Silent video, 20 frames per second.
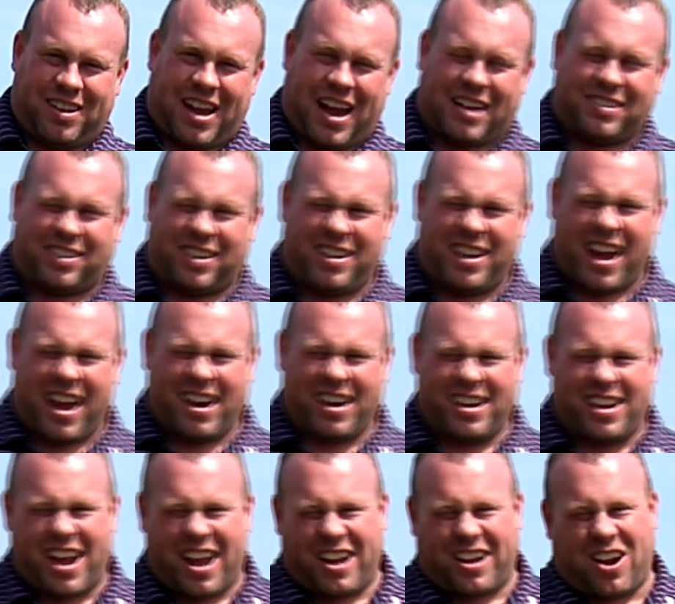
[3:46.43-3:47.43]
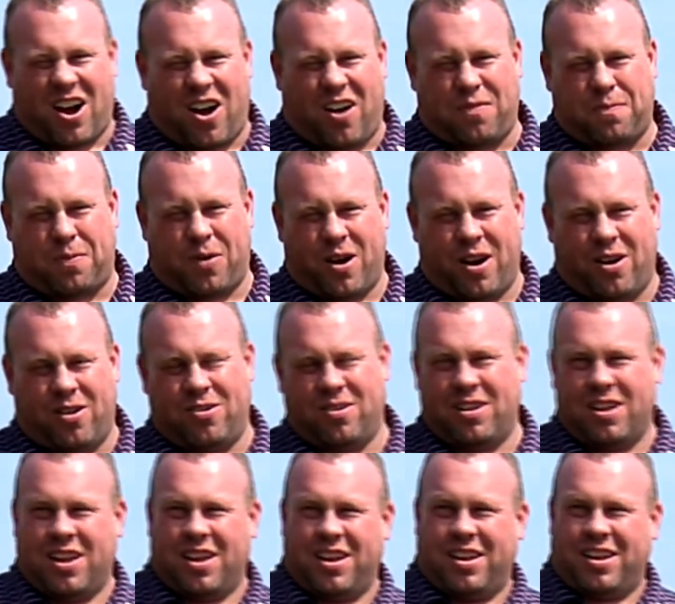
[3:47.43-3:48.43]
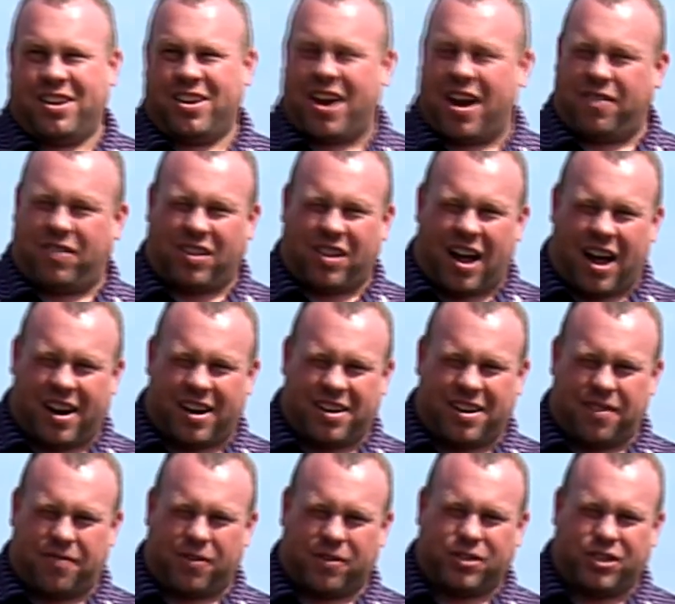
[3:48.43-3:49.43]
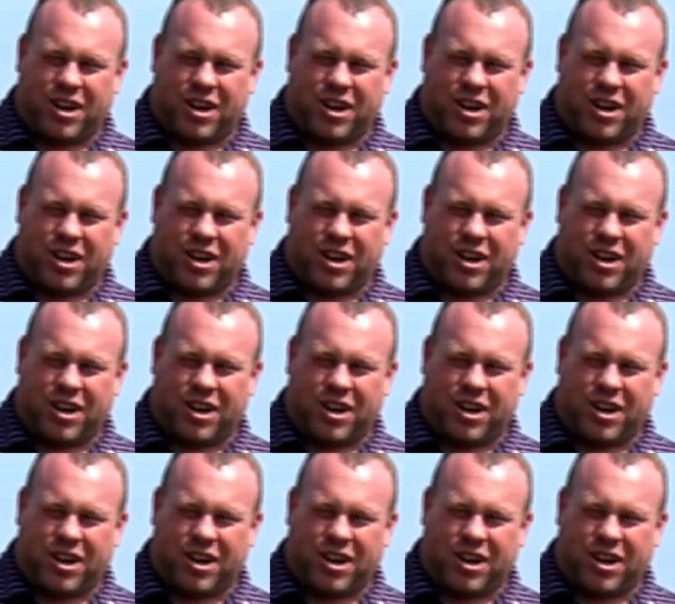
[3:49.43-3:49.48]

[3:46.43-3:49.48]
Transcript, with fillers: as a day-to-day -day golf pro, you have a lot of different